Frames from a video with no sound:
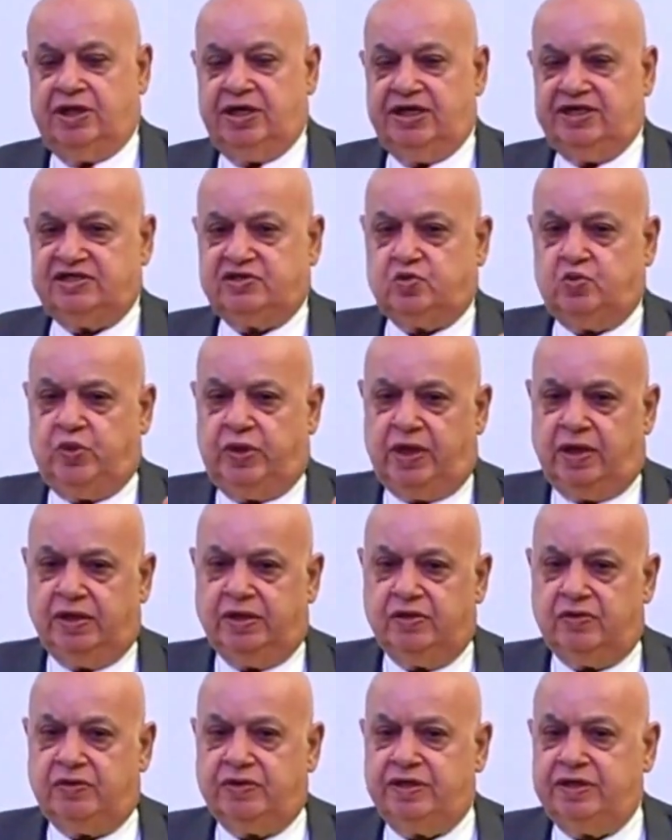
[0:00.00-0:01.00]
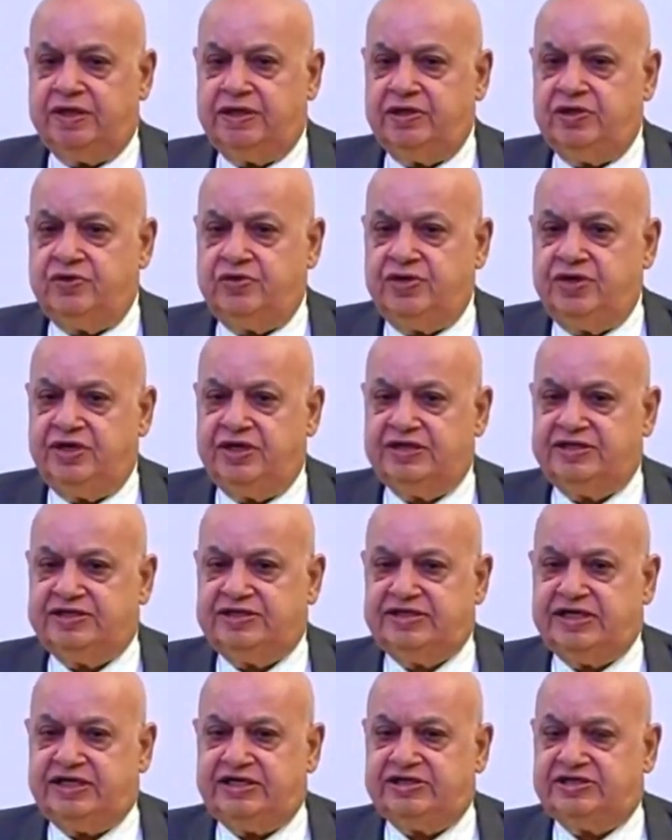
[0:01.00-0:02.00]
It's well known that during the
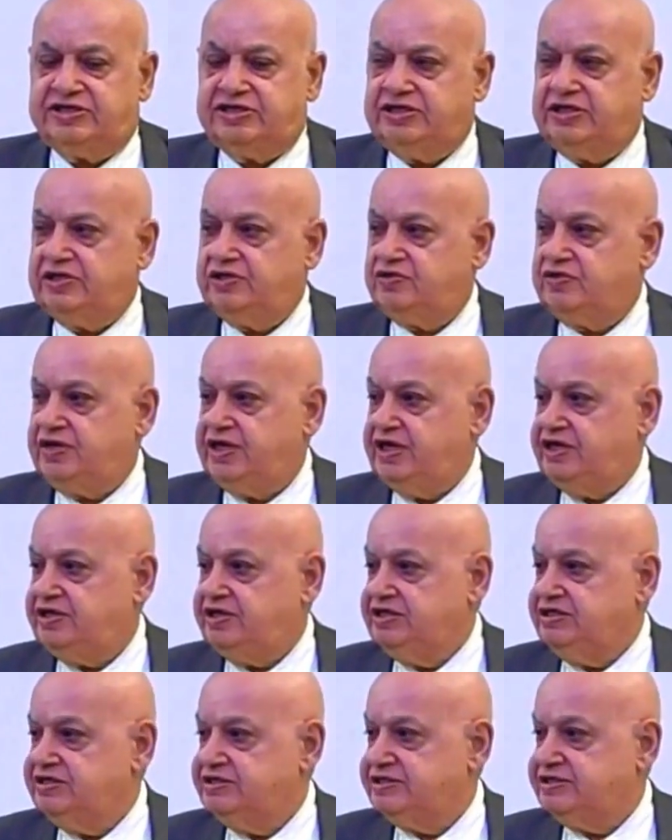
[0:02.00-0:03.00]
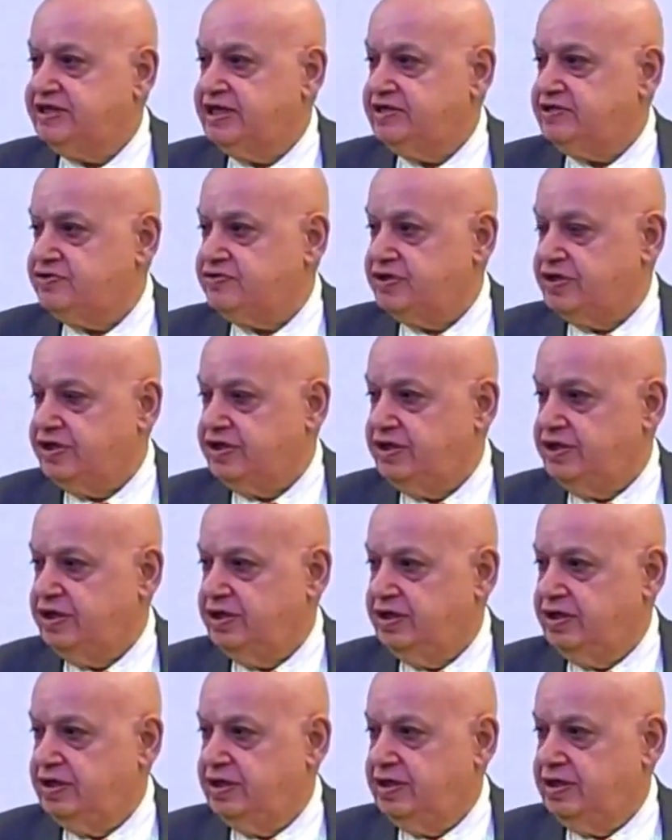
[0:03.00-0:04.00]
16th to 18th century,
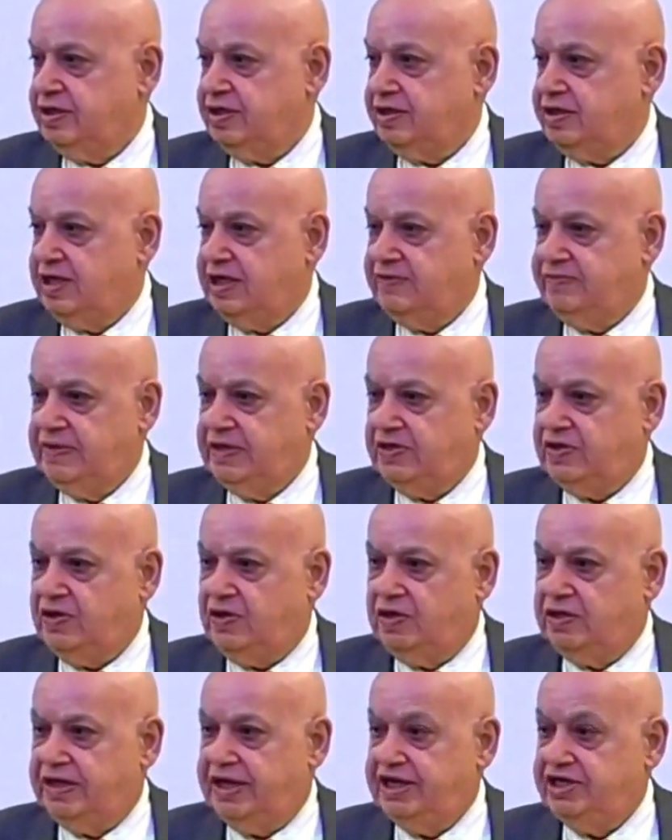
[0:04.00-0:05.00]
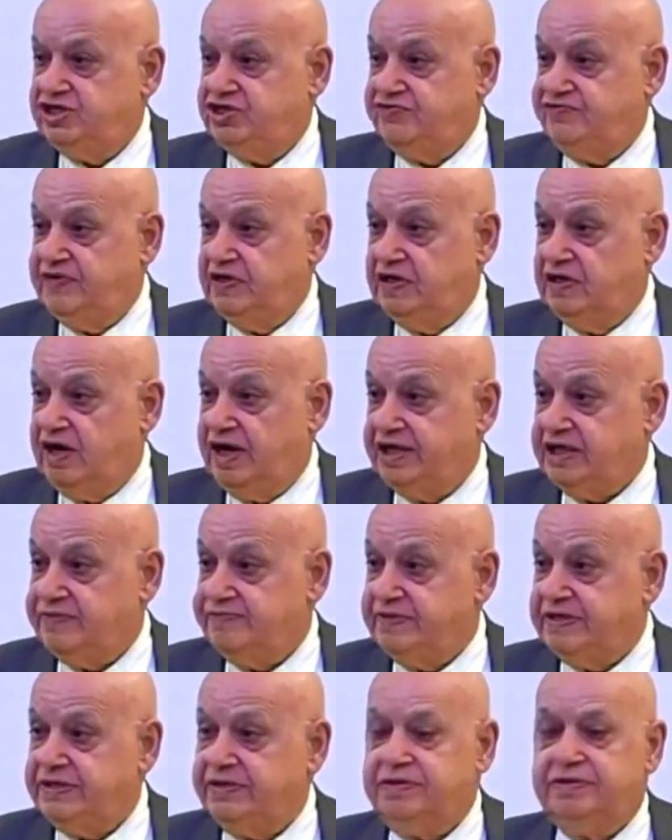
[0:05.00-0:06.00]
that we call Age of
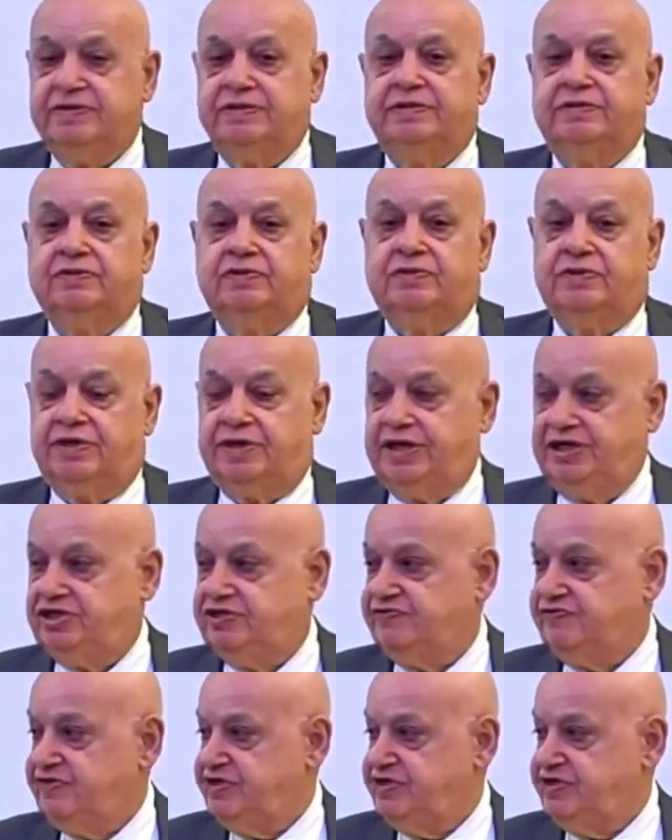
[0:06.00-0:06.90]
Enlightenment, or Age of